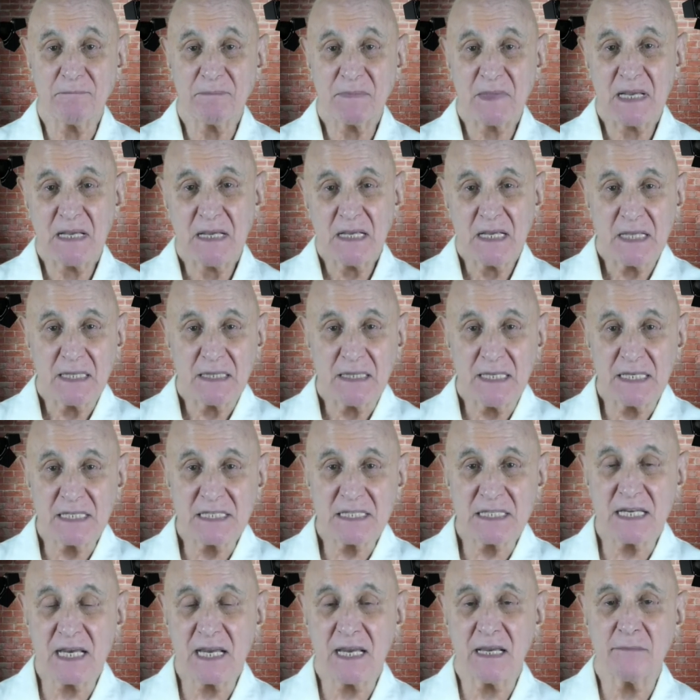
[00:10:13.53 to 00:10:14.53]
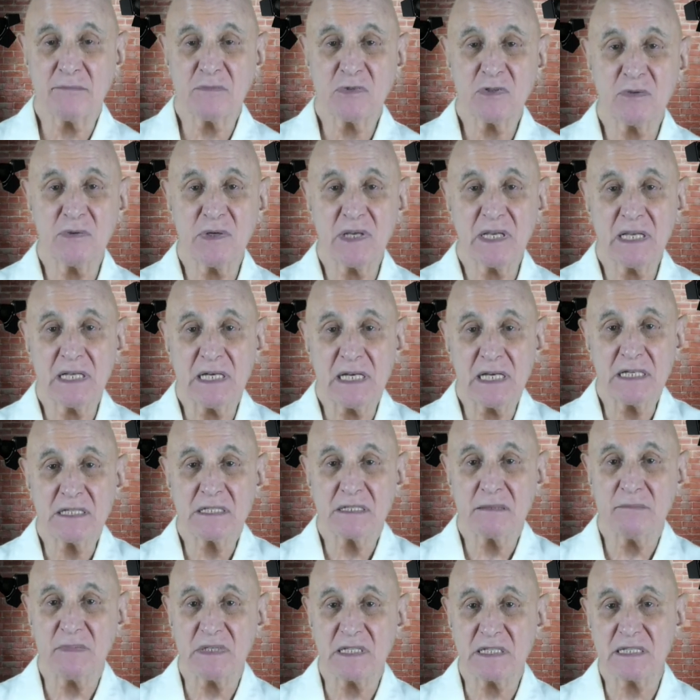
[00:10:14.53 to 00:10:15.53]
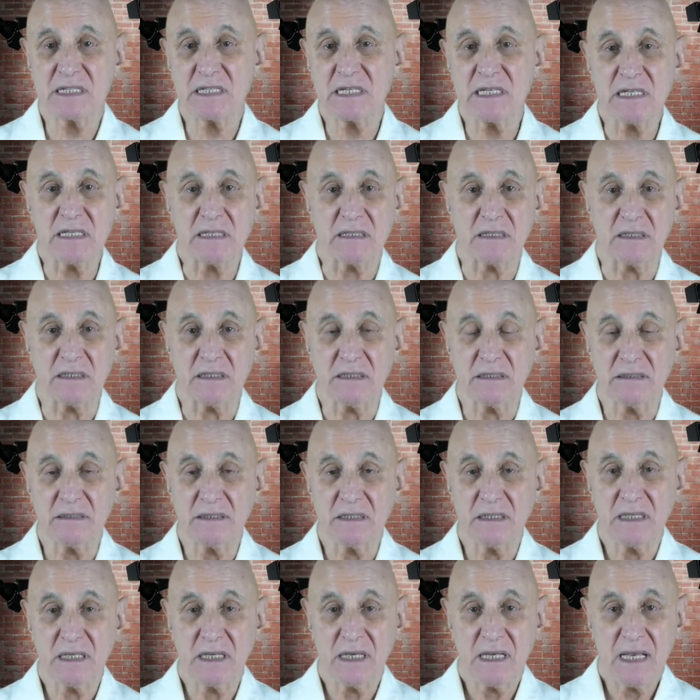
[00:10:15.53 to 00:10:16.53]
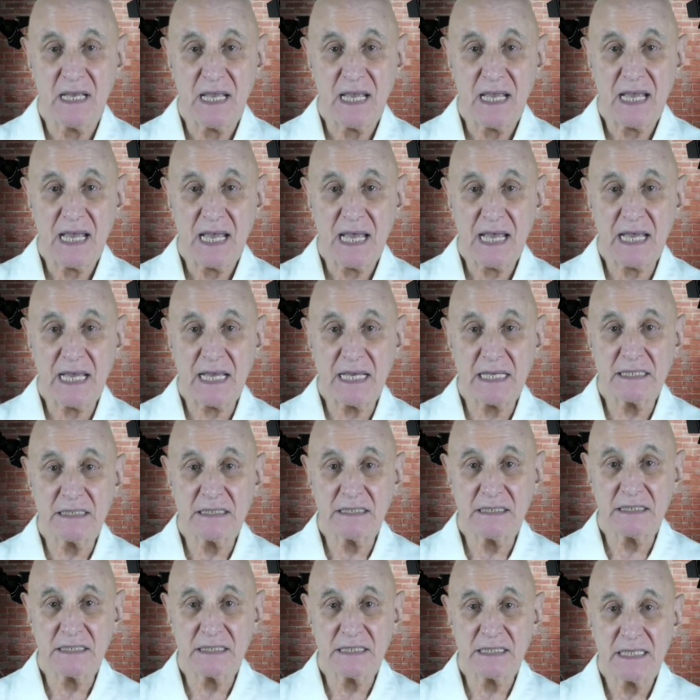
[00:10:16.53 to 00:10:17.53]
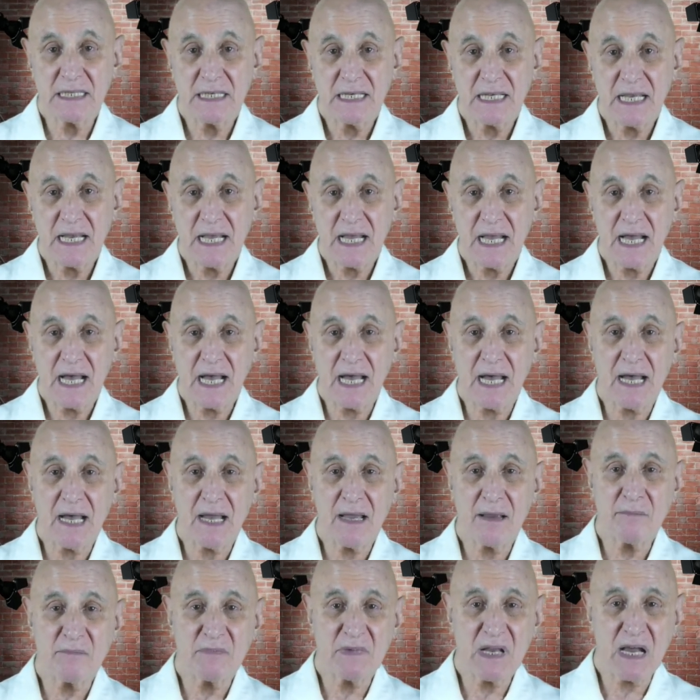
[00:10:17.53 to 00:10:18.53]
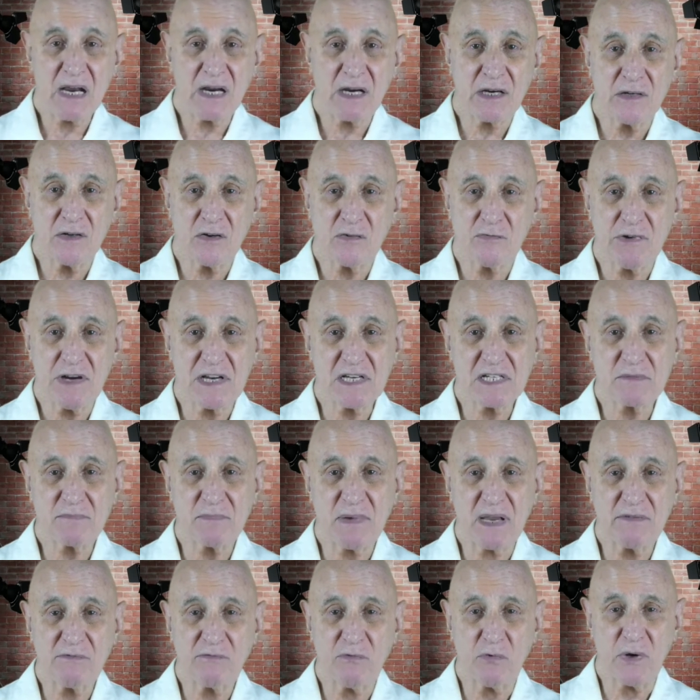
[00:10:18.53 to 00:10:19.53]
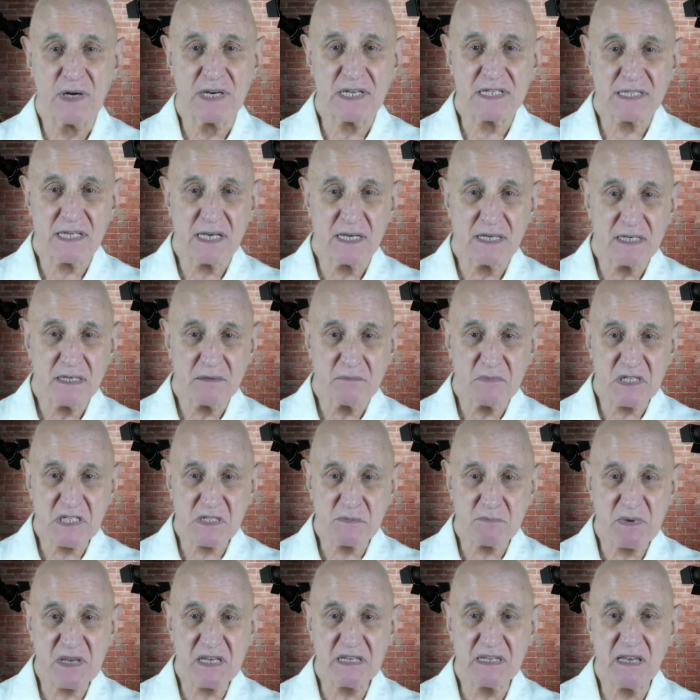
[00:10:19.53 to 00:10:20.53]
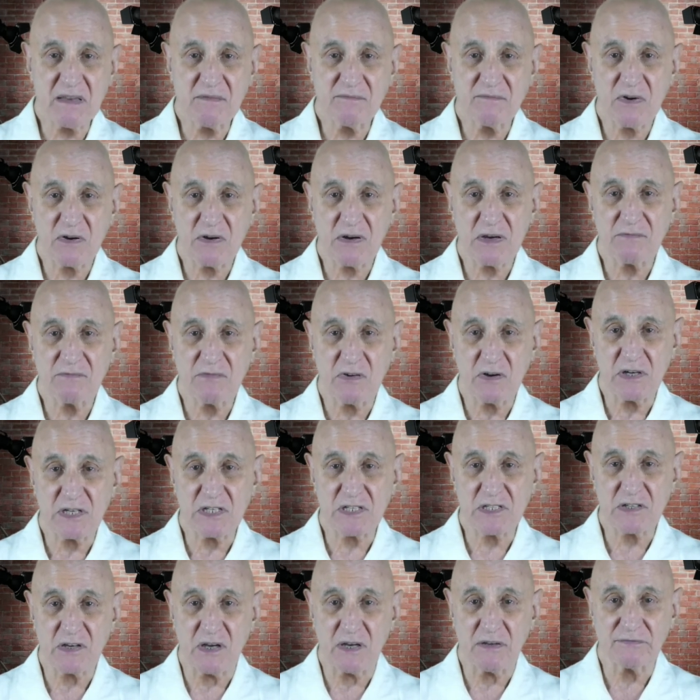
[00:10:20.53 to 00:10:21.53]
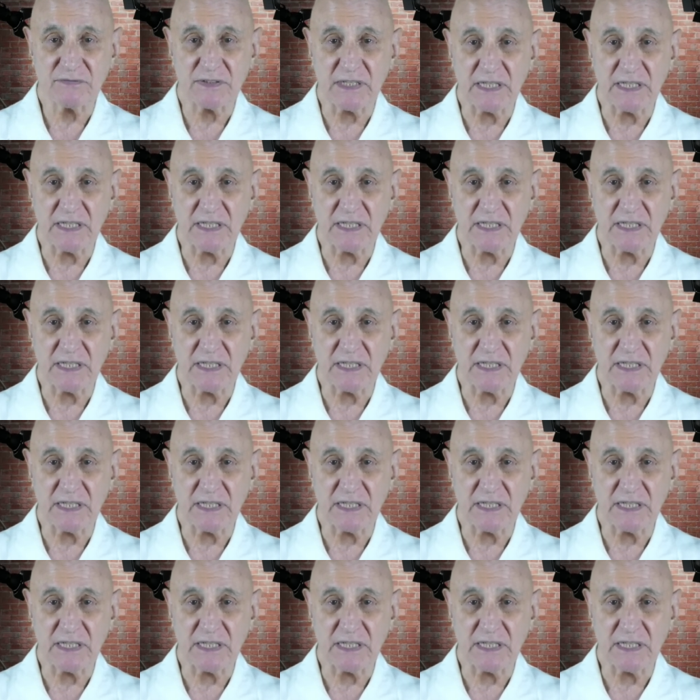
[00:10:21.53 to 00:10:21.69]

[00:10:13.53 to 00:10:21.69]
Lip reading: Let's say I'm doing an intimate scene, and I'm not going to raise my voice. I'm going to be speaking very, very softly.